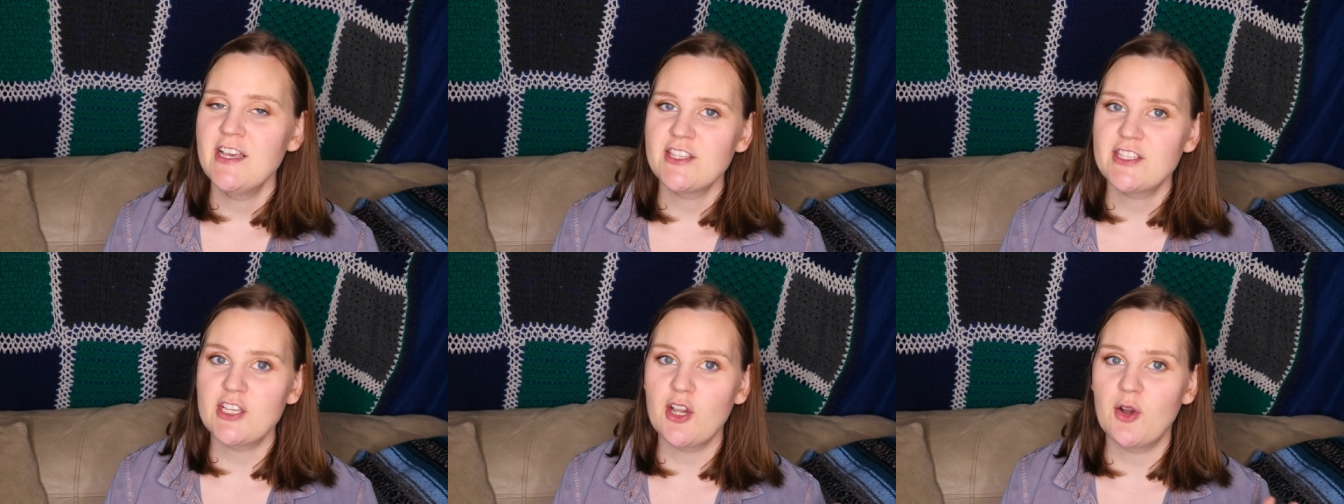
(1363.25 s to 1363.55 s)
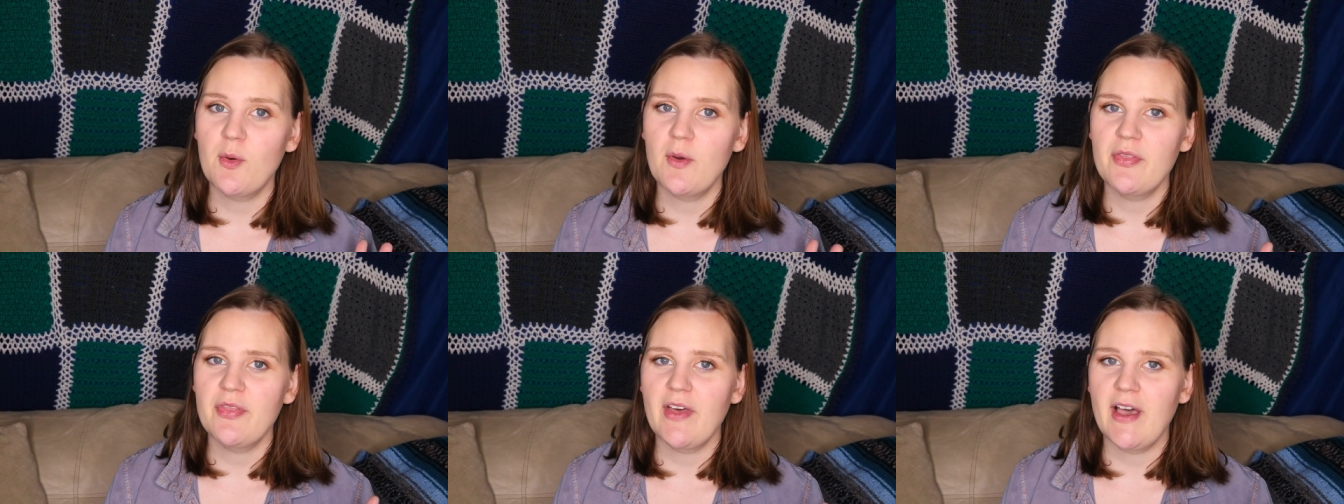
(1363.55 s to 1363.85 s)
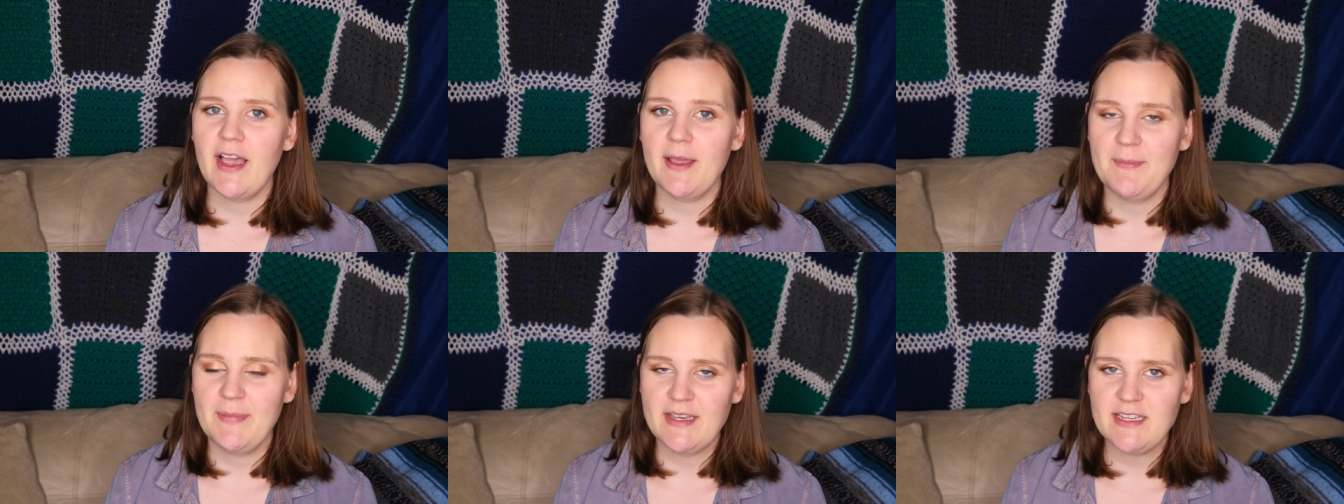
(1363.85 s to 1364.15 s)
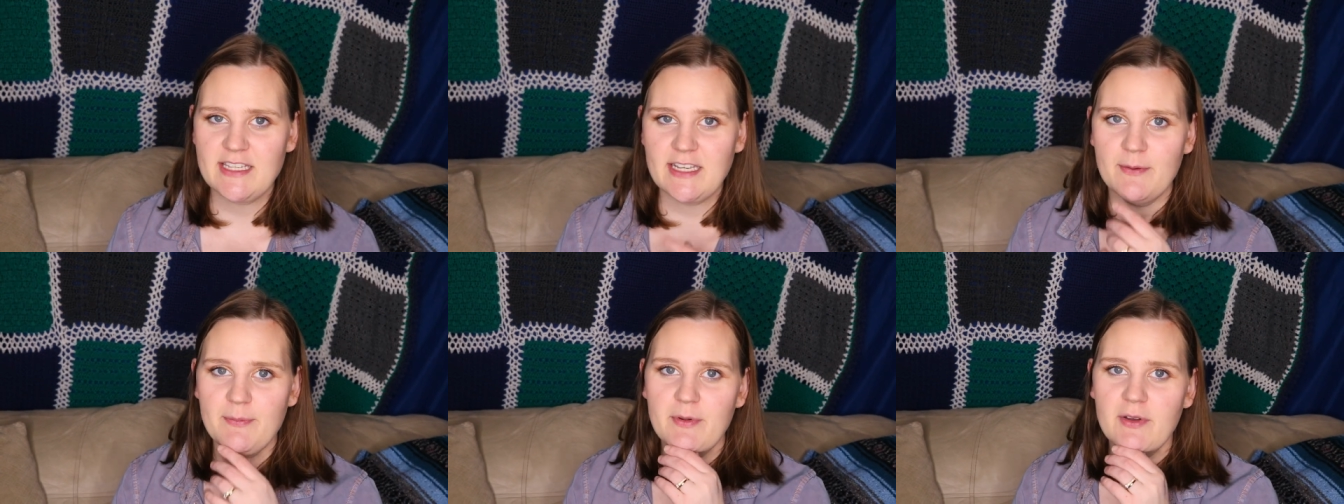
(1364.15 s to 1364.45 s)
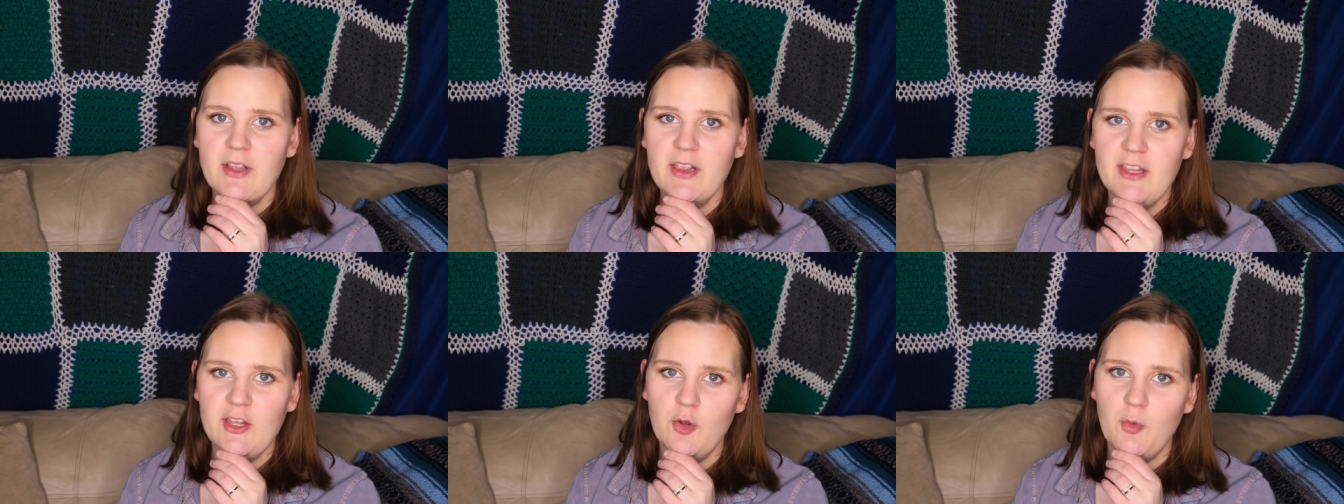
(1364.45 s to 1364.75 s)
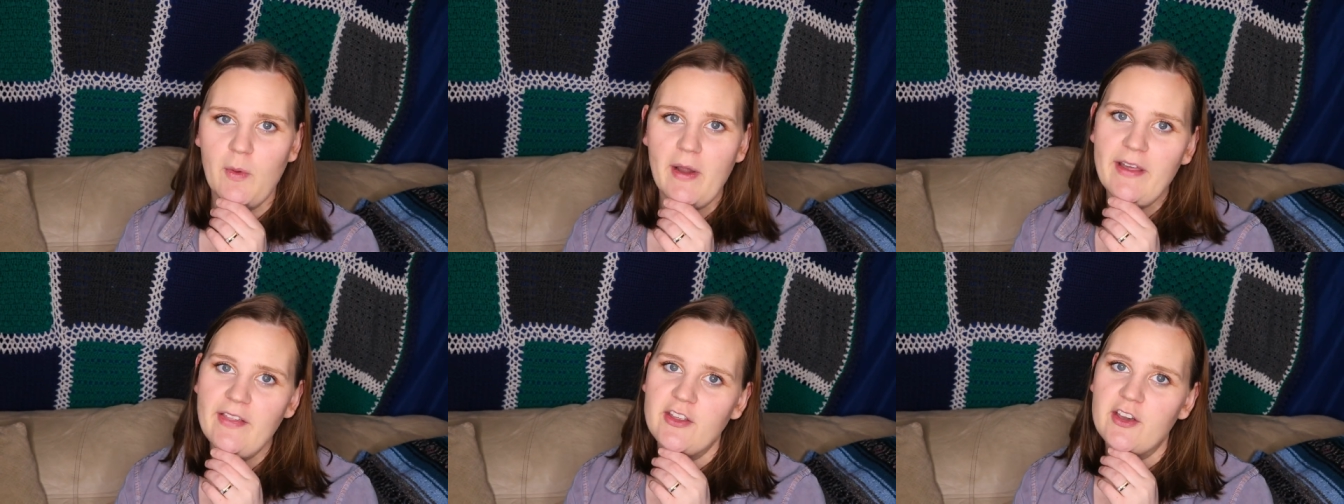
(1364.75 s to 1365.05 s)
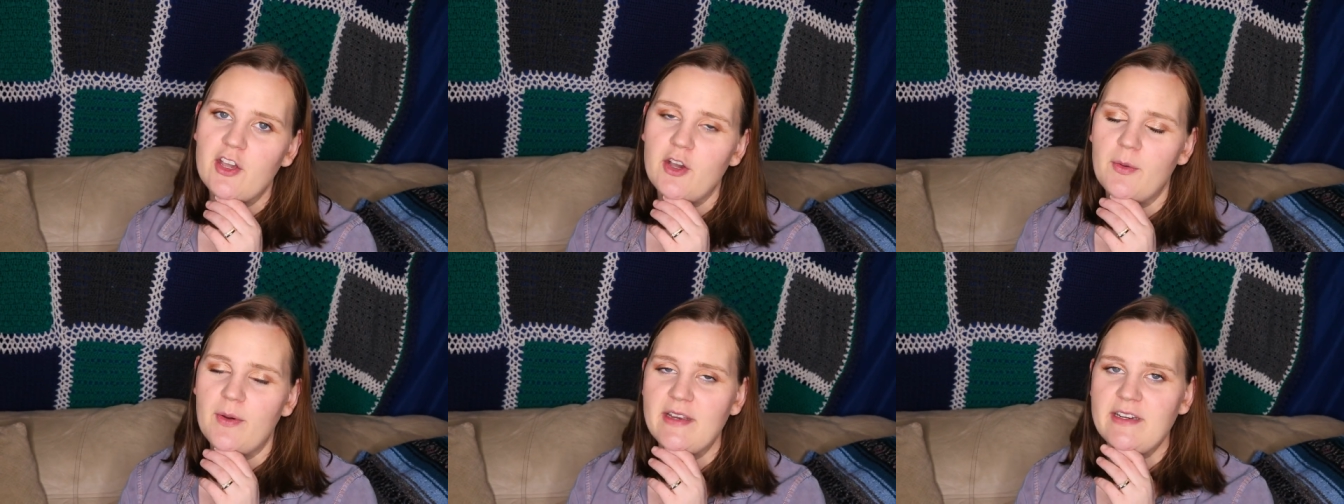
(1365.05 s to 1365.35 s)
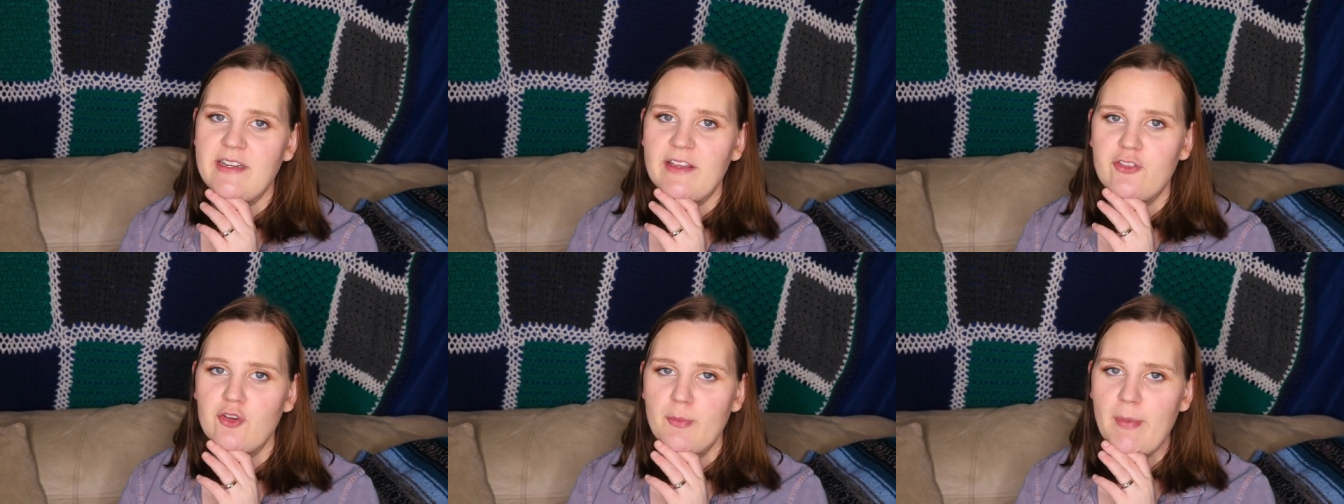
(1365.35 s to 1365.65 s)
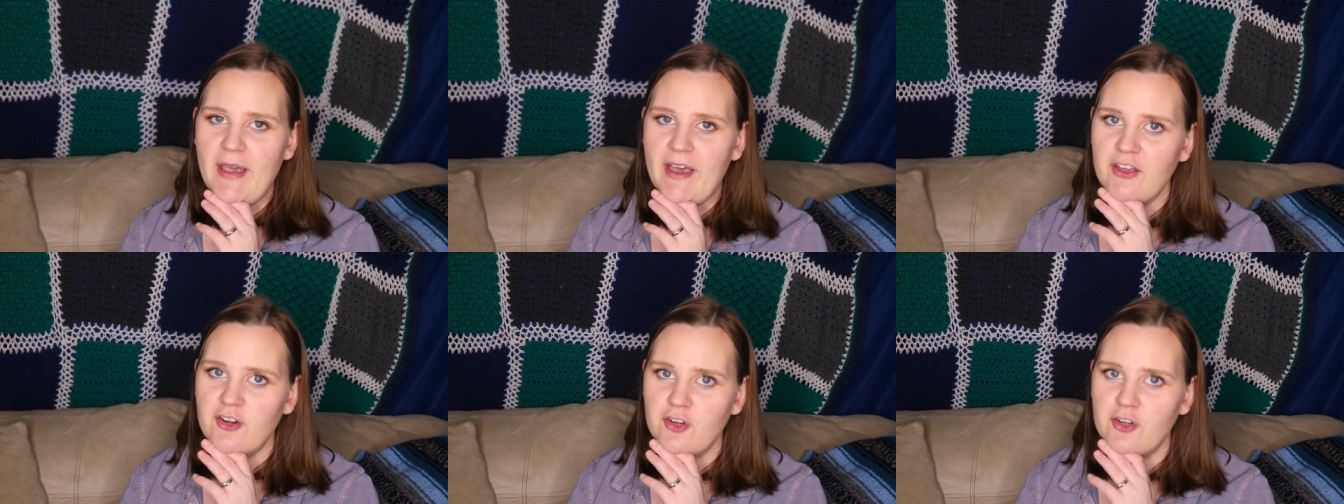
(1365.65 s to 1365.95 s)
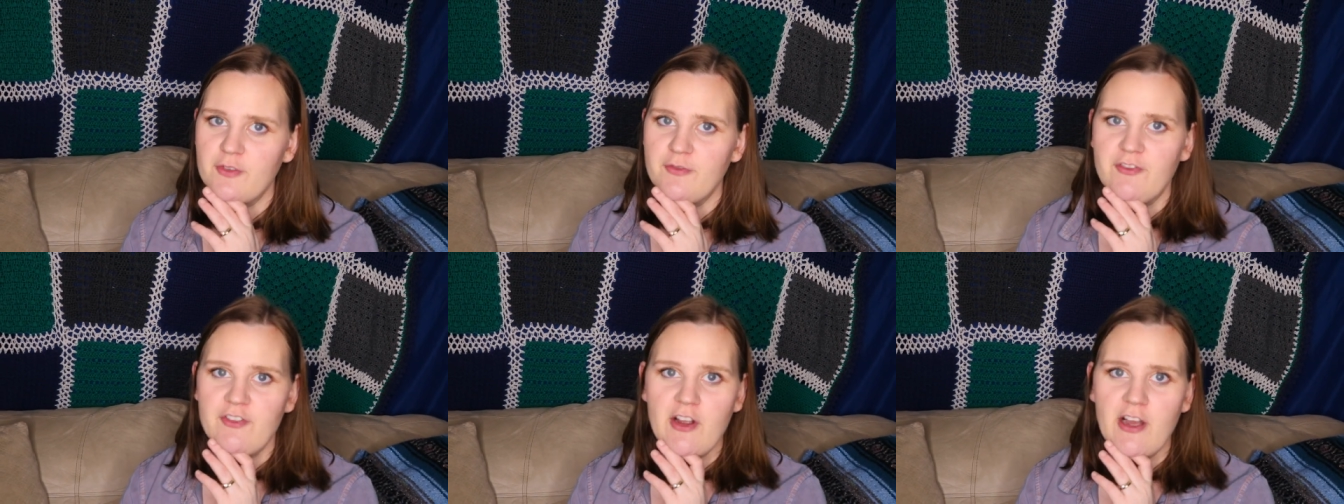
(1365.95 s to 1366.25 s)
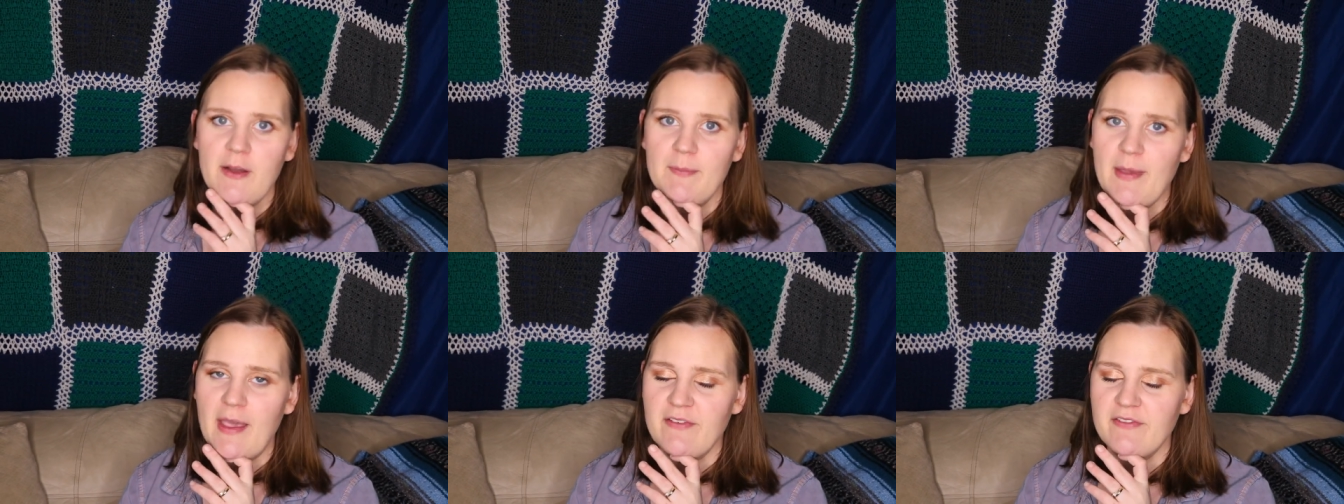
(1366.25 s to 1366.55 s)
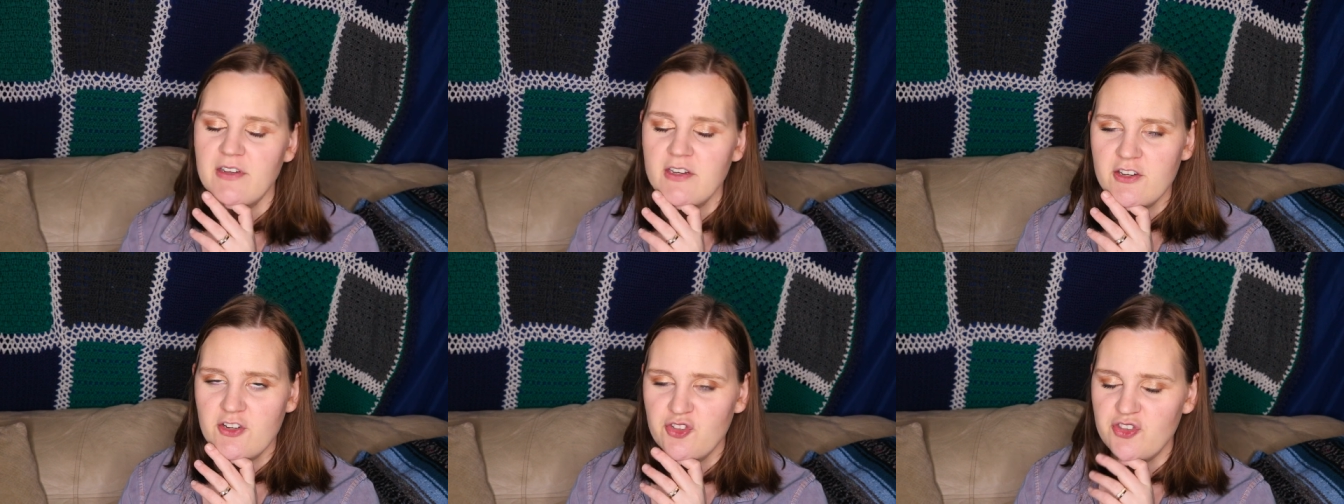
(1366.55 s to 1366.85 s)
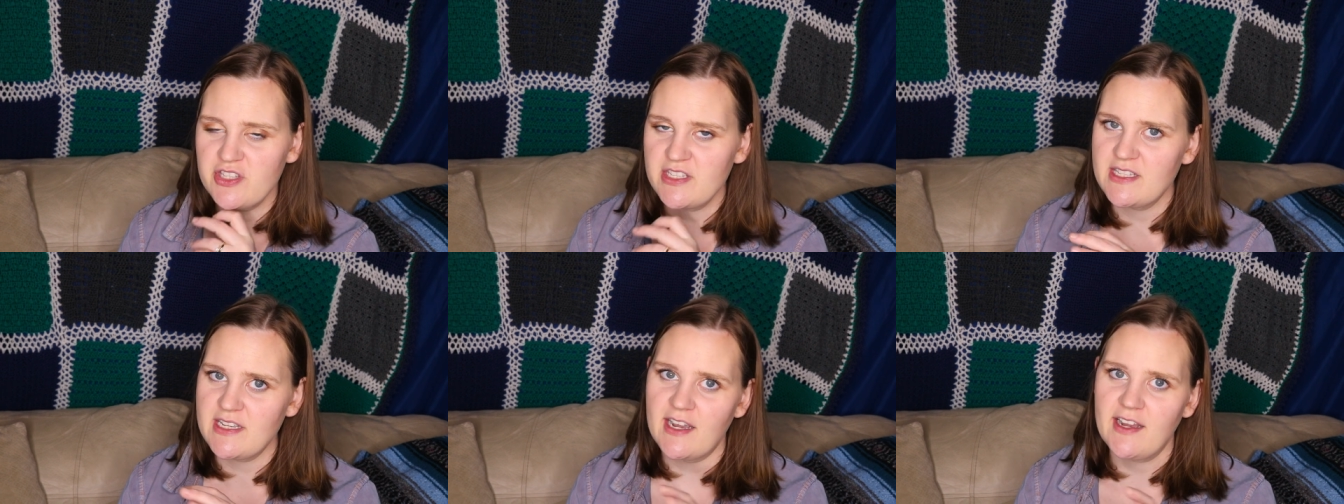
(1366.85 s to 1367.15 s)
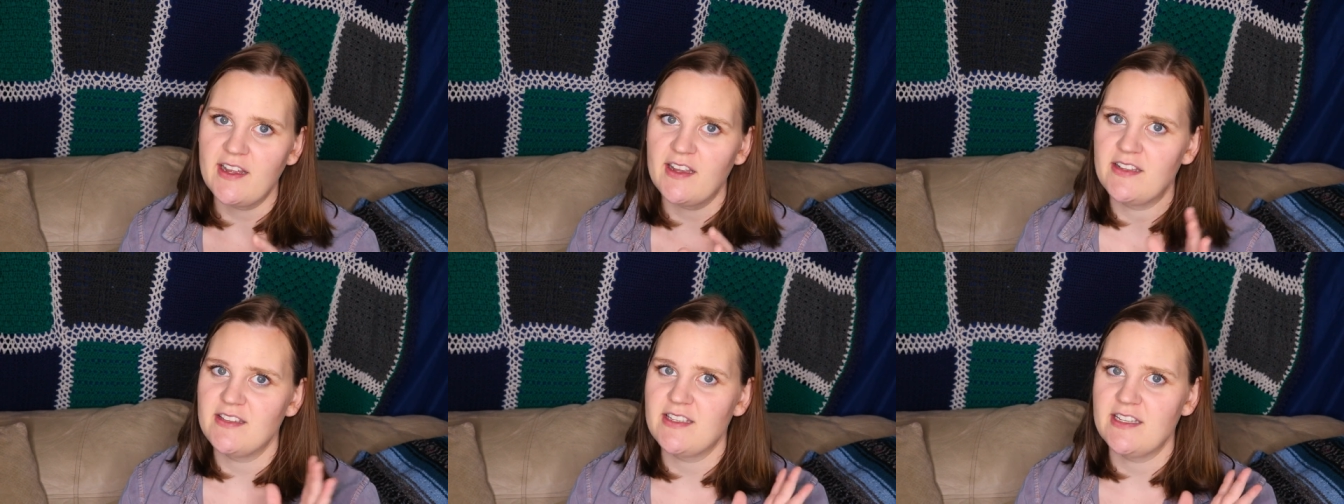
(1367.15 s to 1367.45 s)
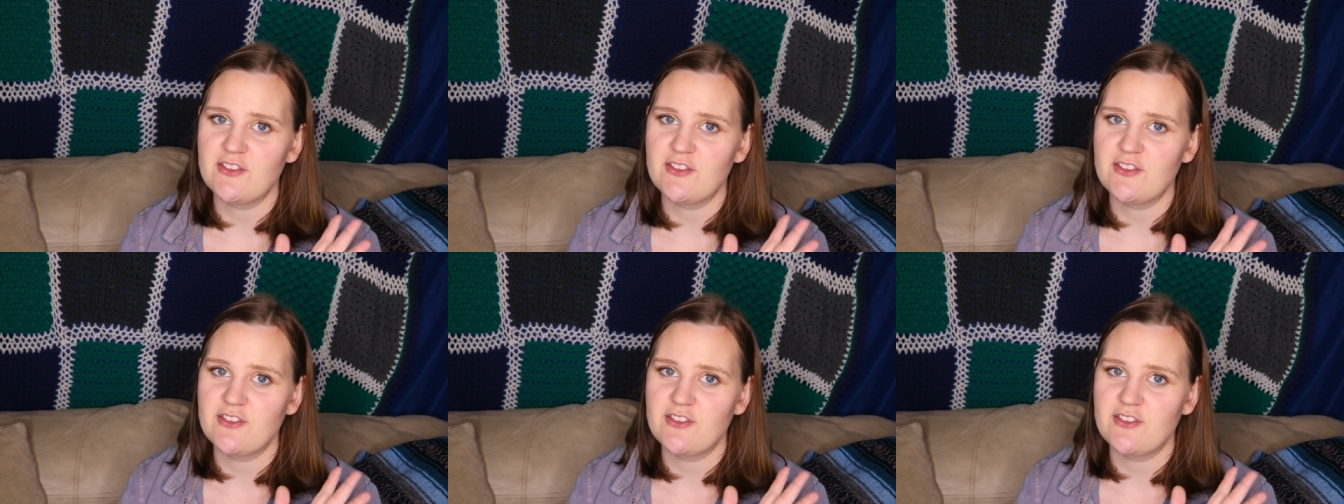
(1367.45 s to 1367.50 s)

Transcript: So I picked up a little while ago another pattern from Heaven and Earth Designs.